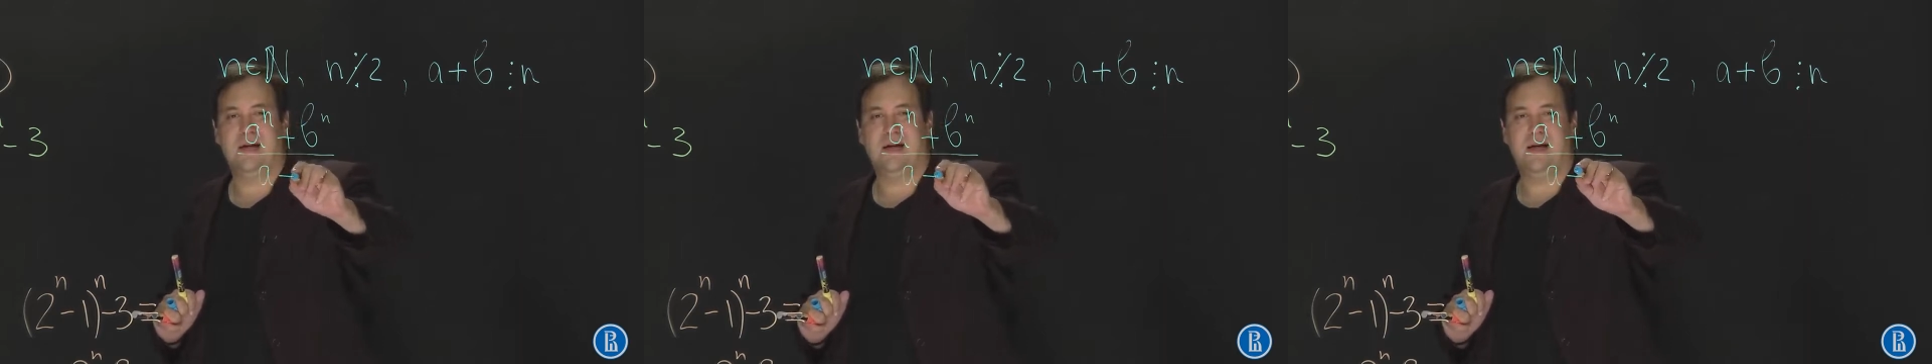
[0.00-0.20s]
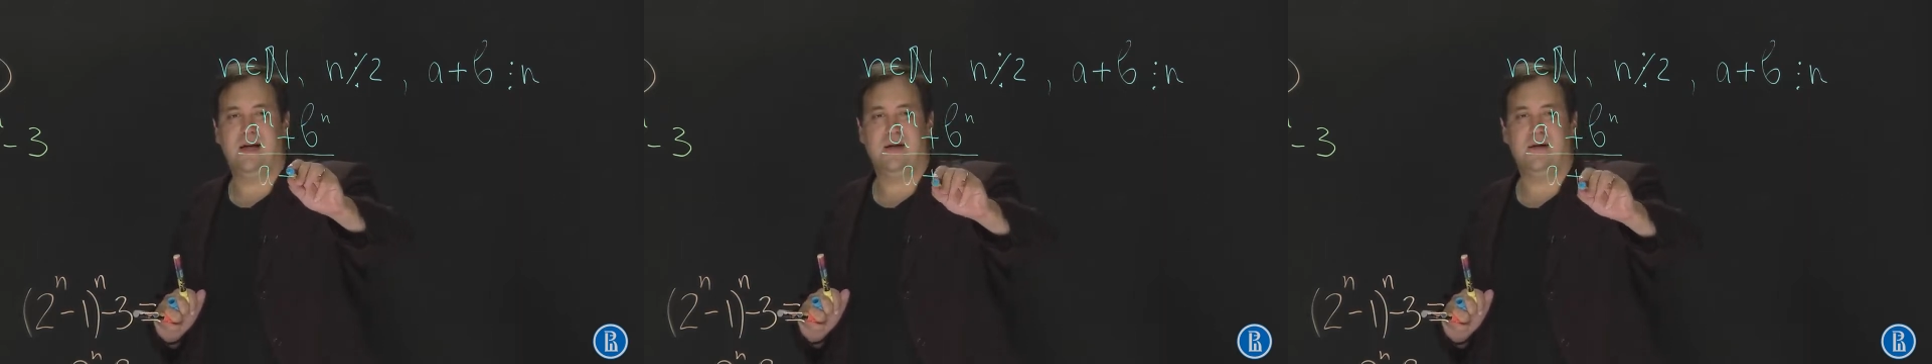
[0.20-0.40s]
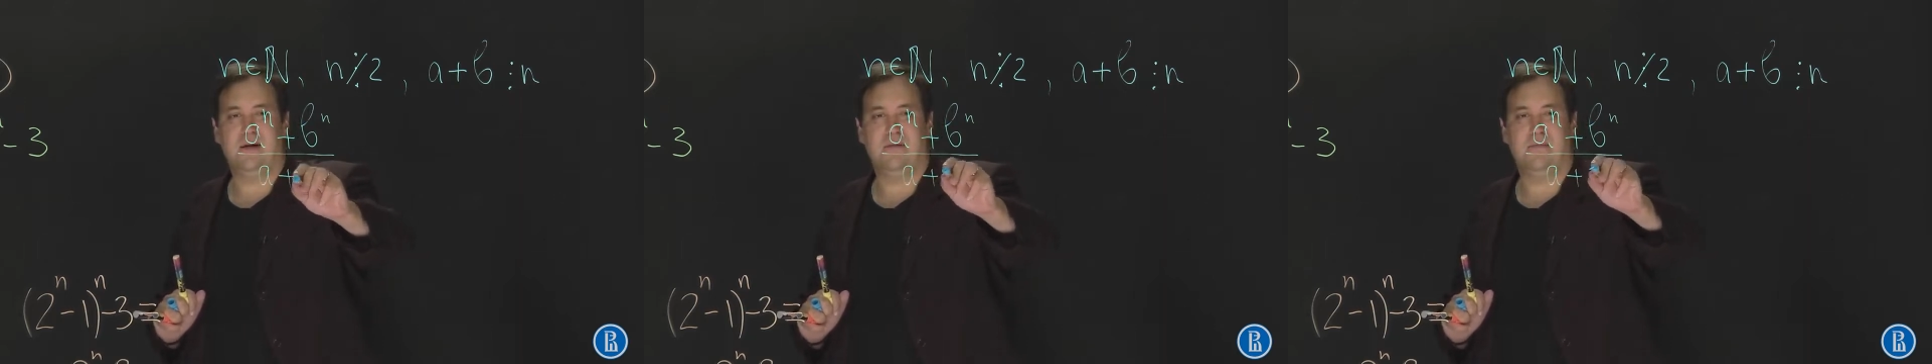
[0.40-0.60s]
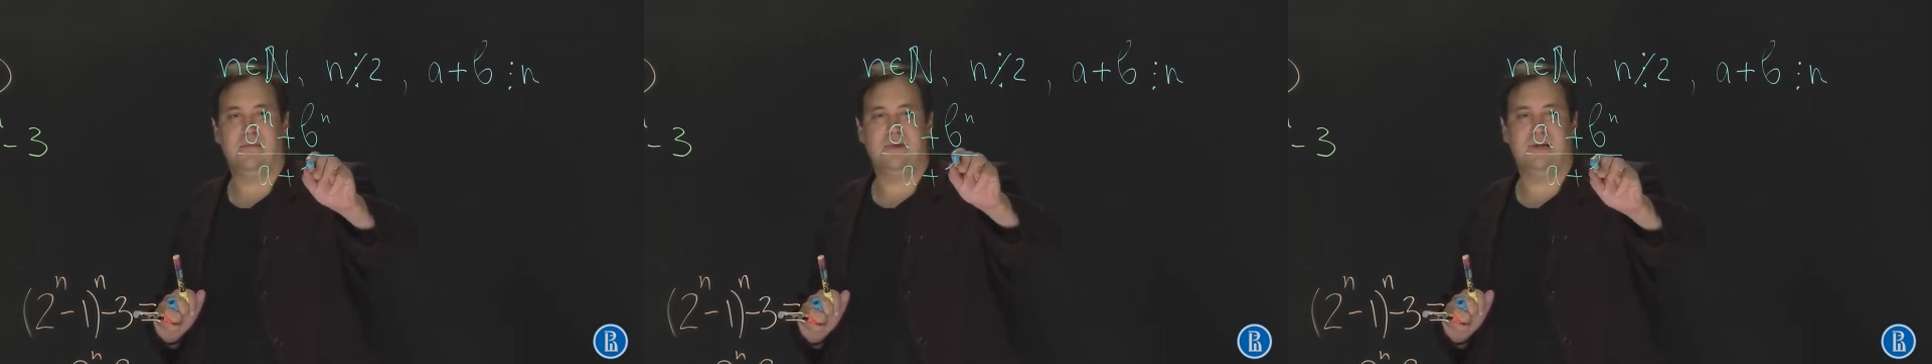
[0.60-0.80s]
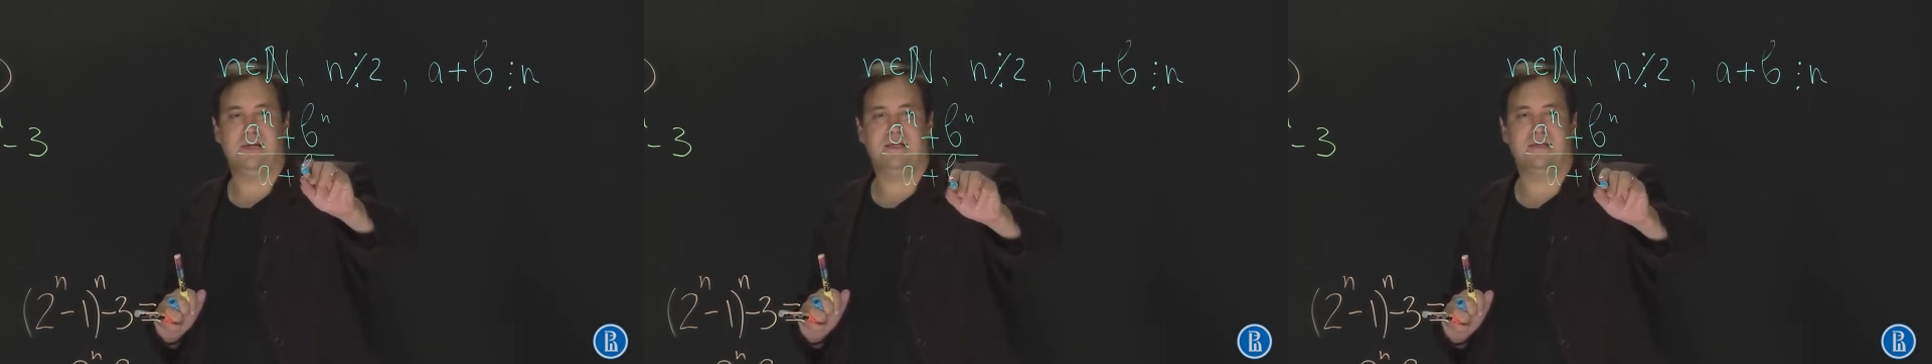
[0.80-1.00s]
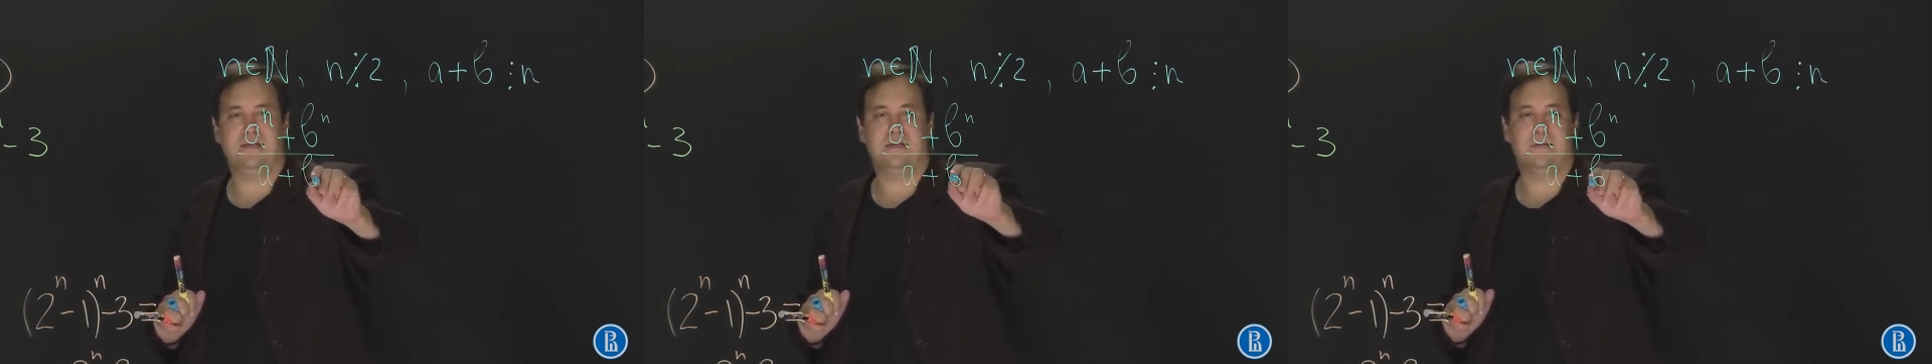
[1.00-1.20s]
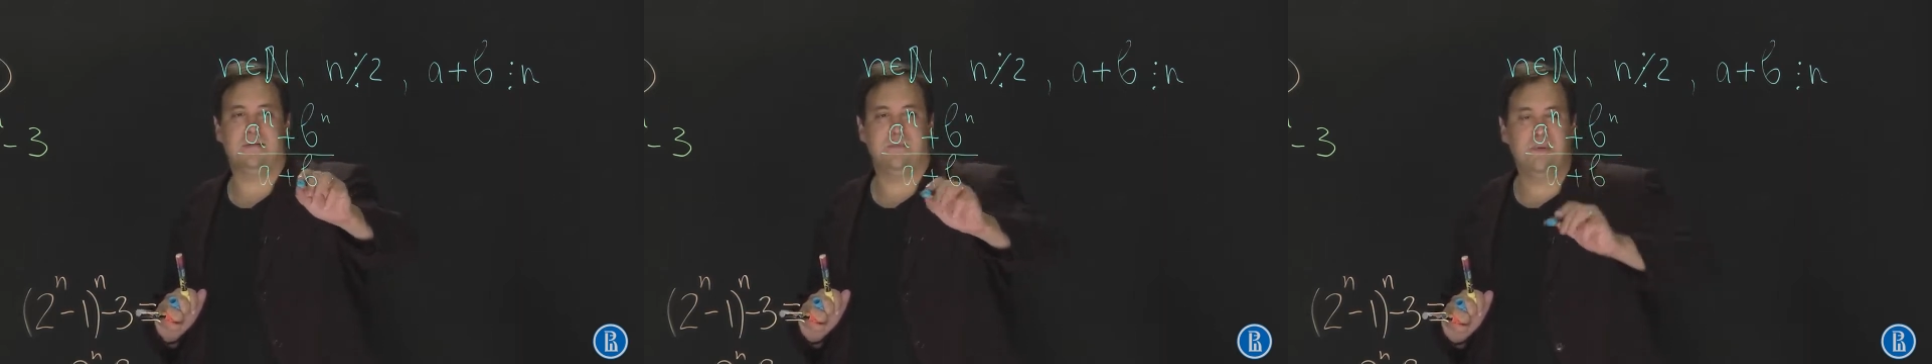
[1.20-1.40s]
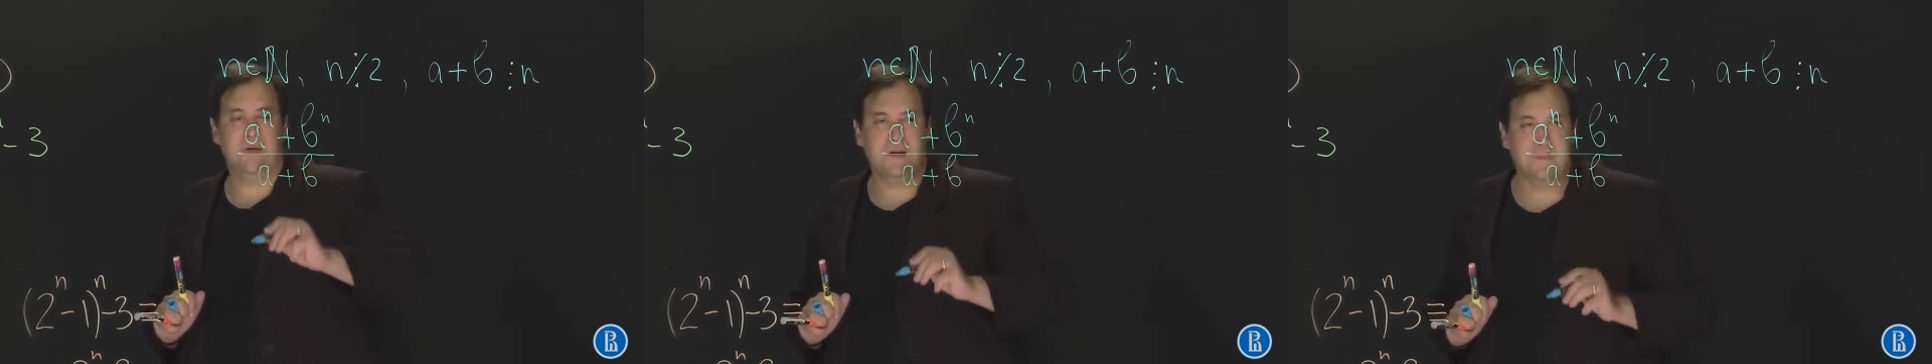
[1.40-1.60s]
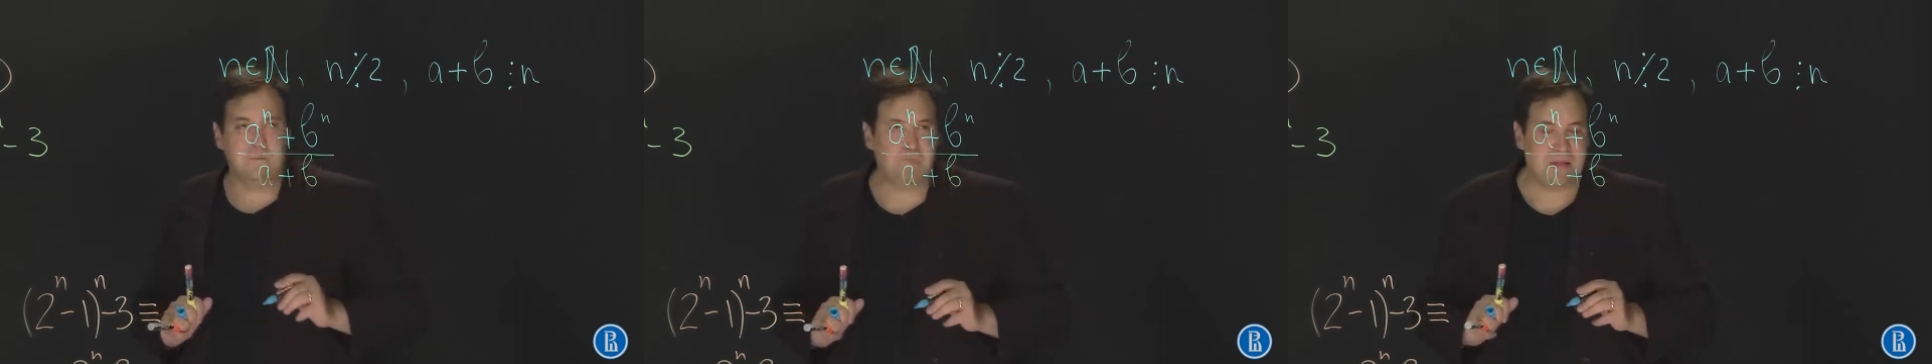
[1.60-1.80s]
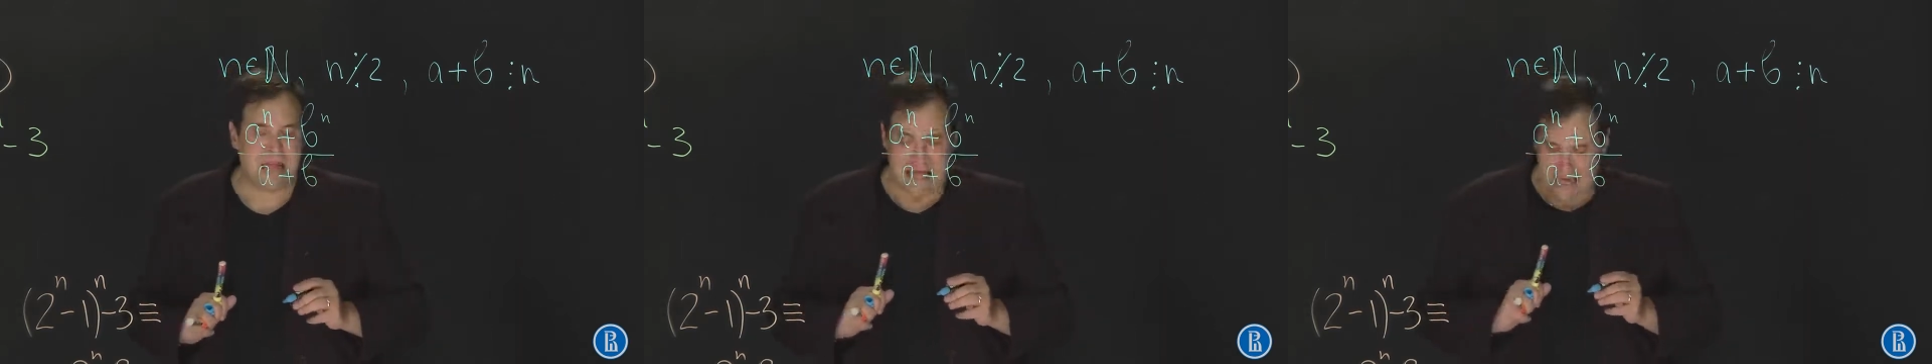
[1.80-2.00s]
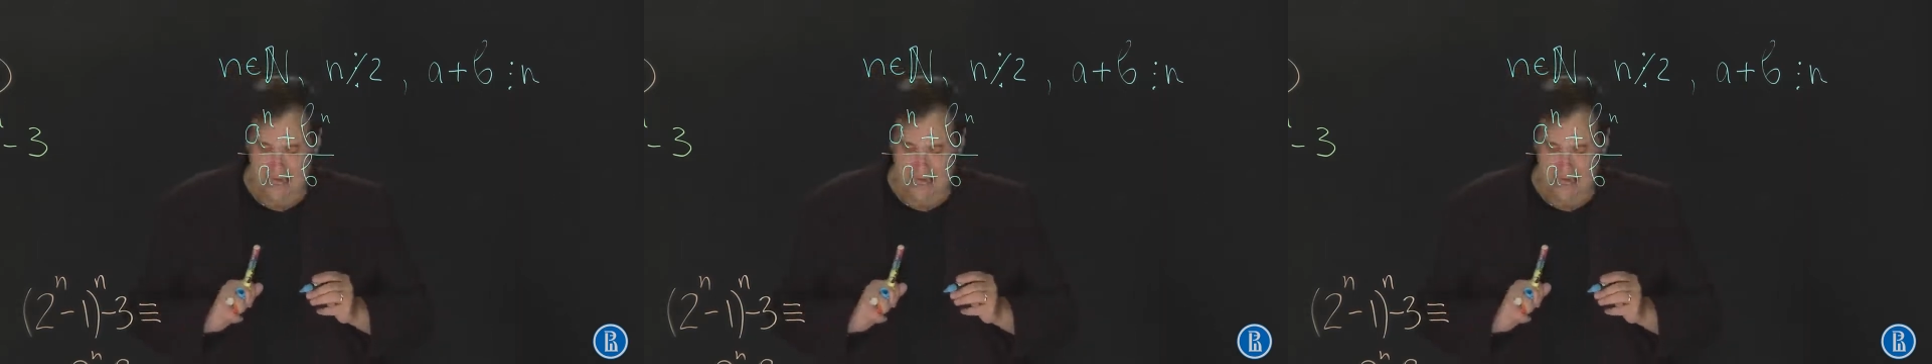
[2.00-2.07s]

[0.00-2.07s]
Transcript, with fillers: a plus b.